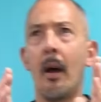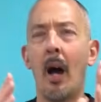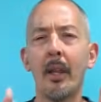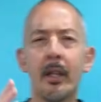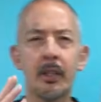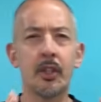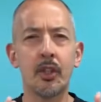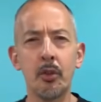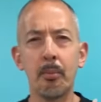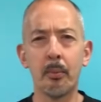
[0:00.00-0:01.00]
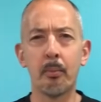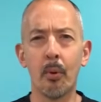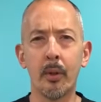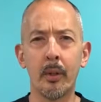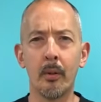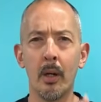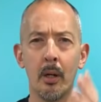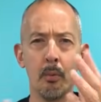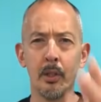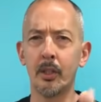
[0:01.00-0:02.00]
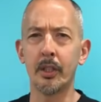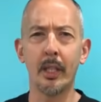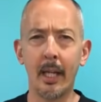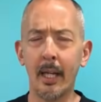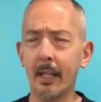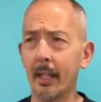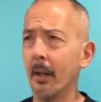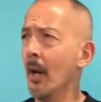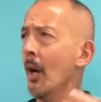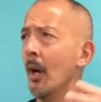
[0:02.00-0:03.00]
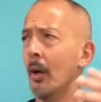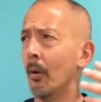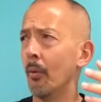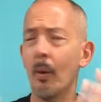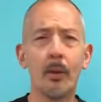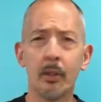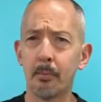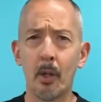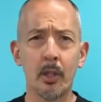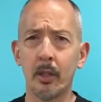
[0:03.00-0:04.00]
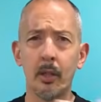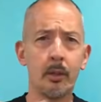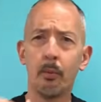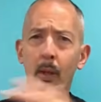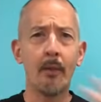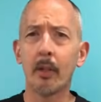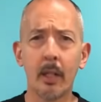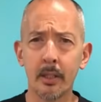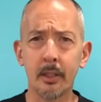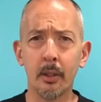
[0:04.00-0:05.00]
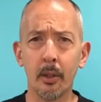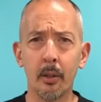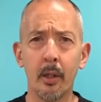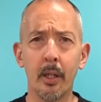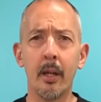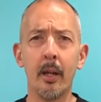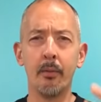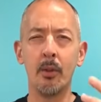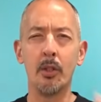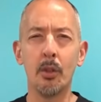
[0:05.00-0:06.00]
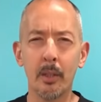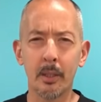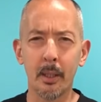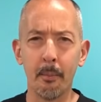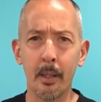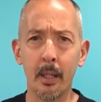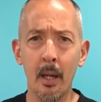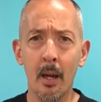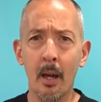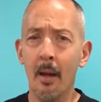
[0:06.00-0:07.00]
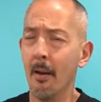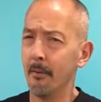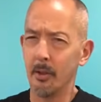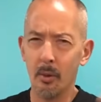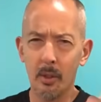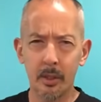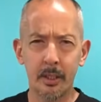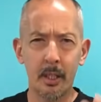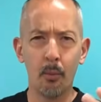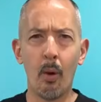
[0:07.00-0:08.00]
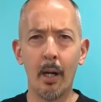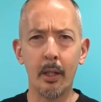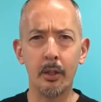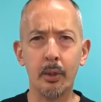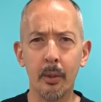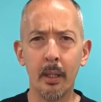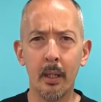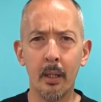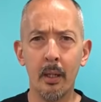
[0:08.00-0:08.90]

I think it's super important when you're studying anything, whether it's martial arts, whatever kind of skill you're learning. If you're doing something, if you don't understand why you're doing it,